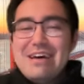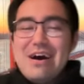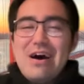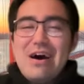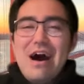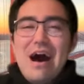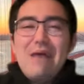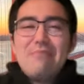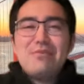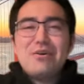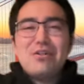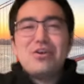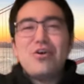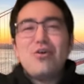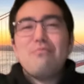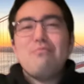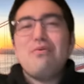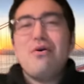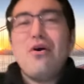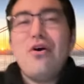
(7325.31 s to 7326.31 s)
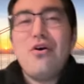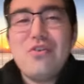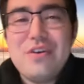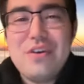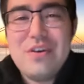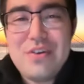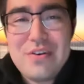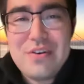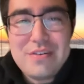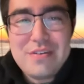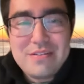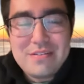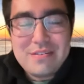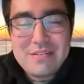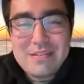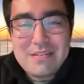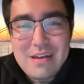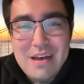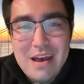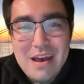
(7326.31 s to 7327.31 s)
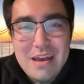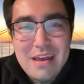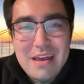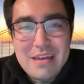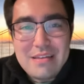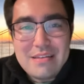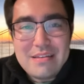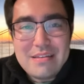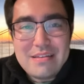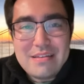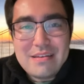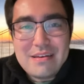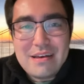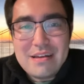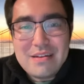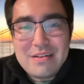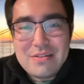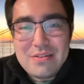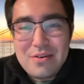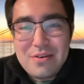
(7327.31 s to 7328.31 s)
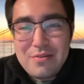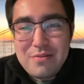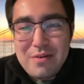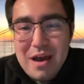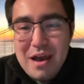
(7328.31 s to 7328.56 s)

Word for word: Uh, I'm gonna go Paul here. I I don't know.